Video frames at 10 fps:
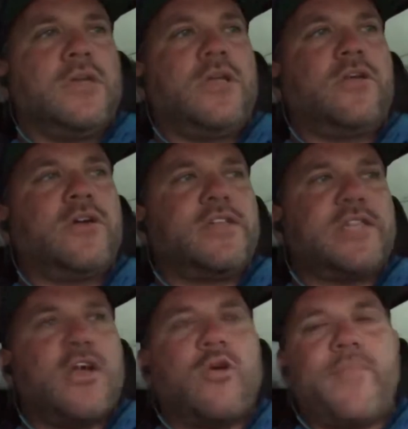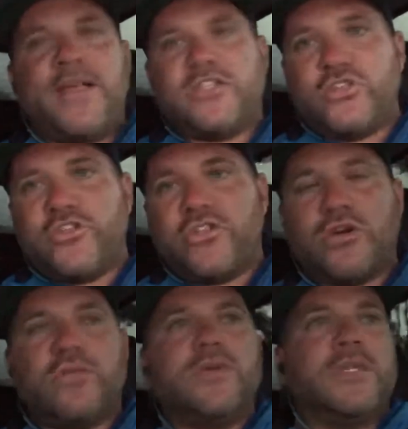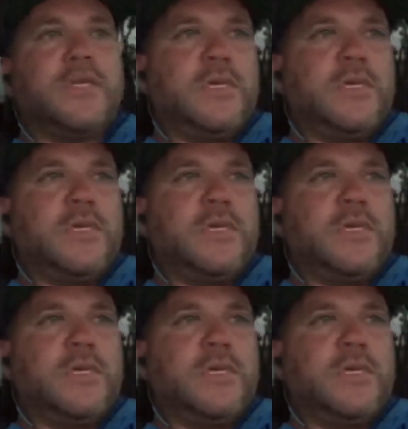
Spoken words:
because they go based on your tone.